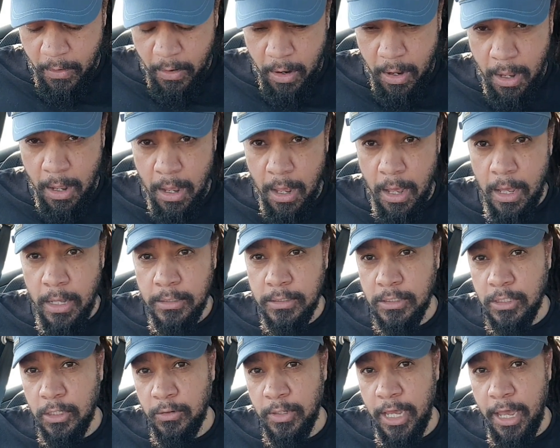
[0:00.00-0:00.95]
Uh,
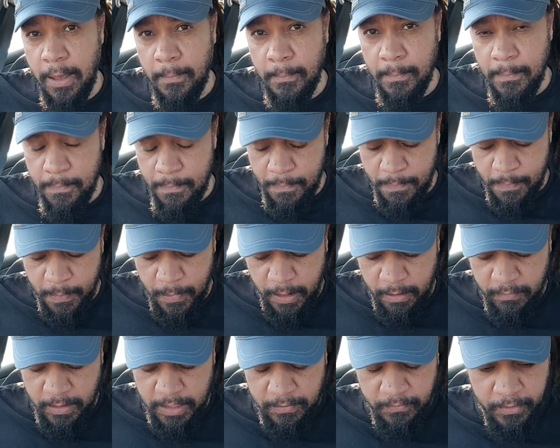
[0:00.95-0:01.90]
so yeah,
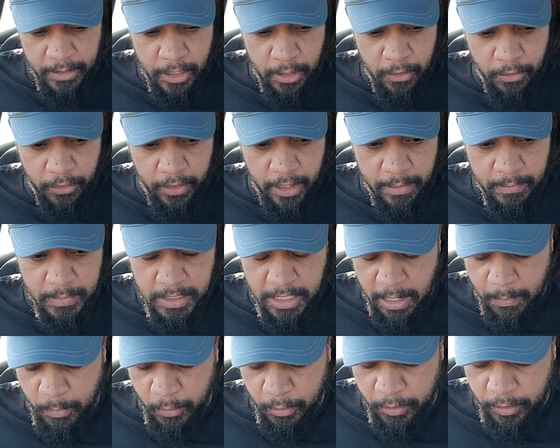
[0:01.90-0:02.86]
give this video a thumbs
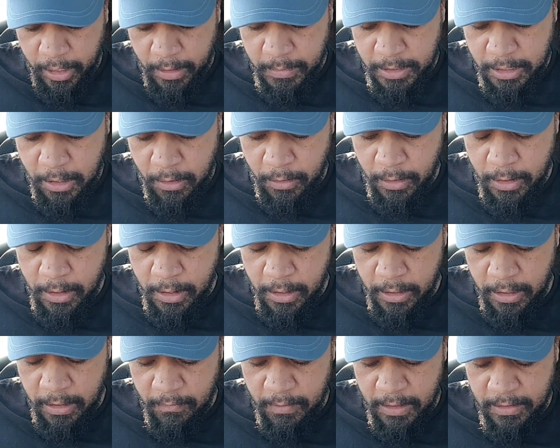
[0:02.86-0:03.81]
up or thumbs down.
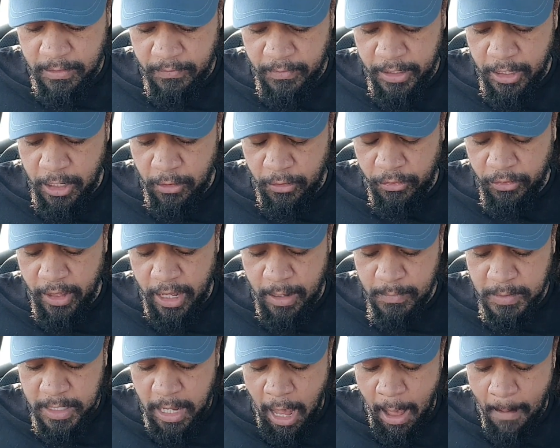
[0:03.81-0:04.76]
Give this video a
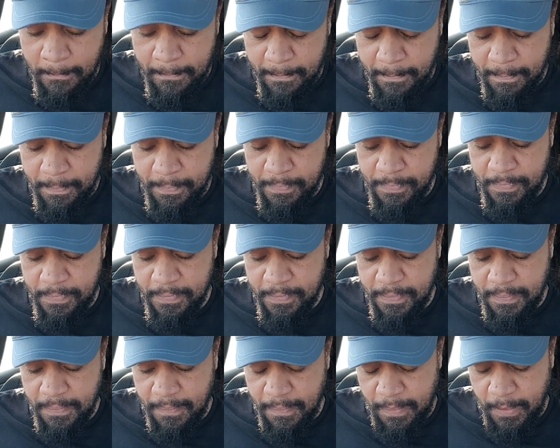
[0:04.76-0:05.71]
thumbs up
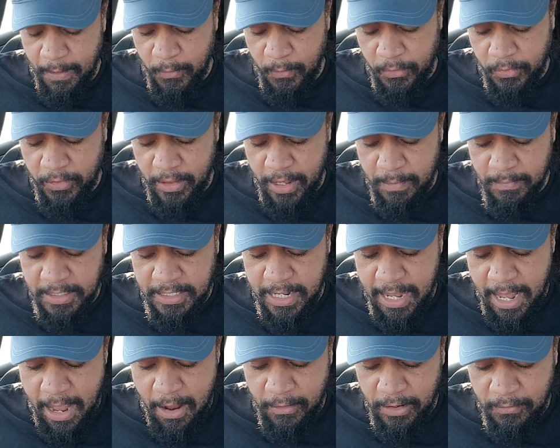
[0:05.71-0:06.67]
or thumbs
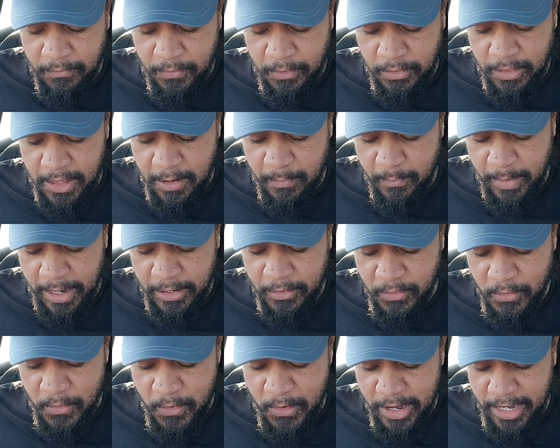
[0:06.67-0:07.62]
down if you think my
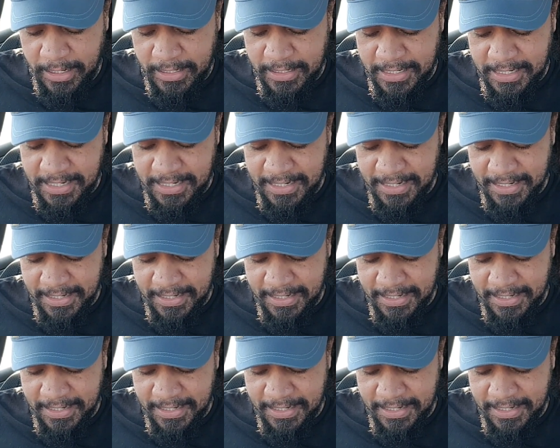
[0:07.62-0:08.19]
drawings.